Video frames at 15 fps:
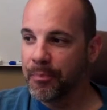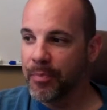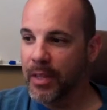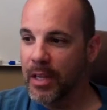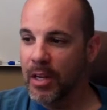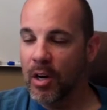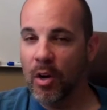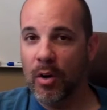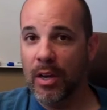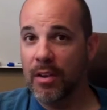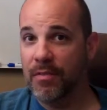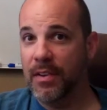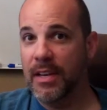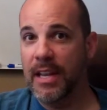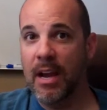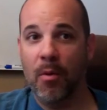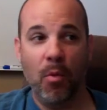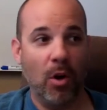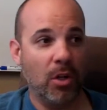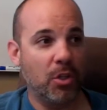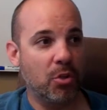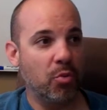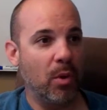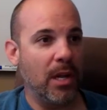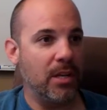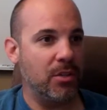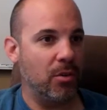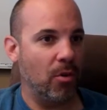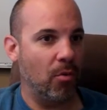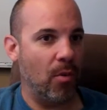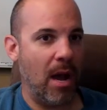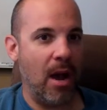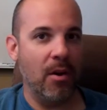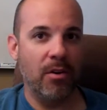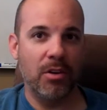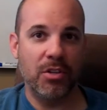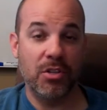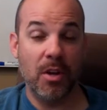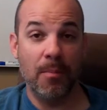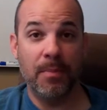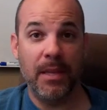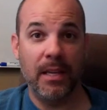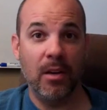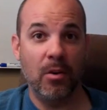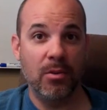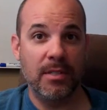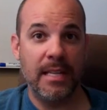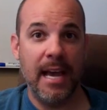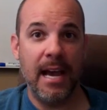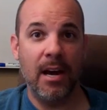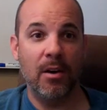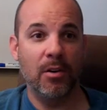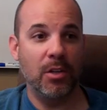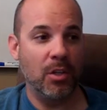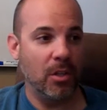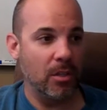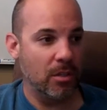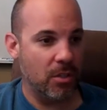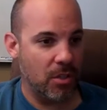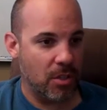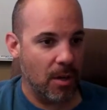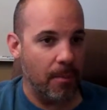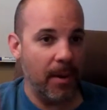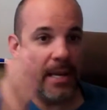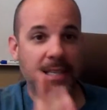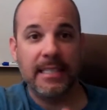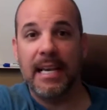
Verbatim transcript: you know, if a network switch or router or something goes down, somebody's